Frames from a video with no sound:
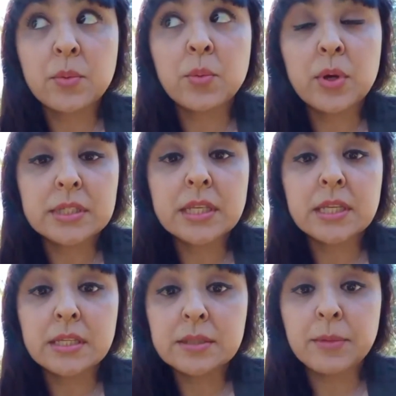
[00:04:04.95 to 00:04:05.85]
was
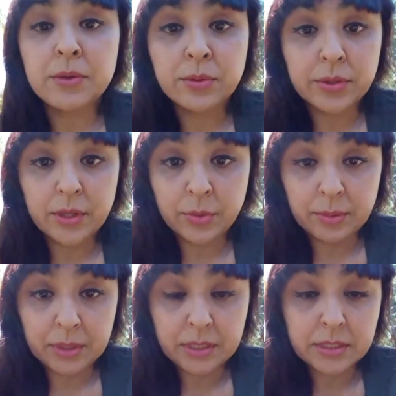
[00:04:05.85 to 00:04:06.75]
his medical
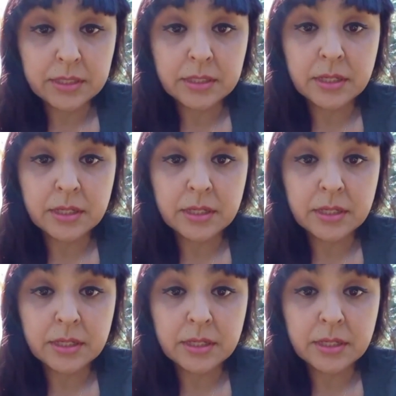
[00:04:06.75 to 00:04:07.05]
equipment.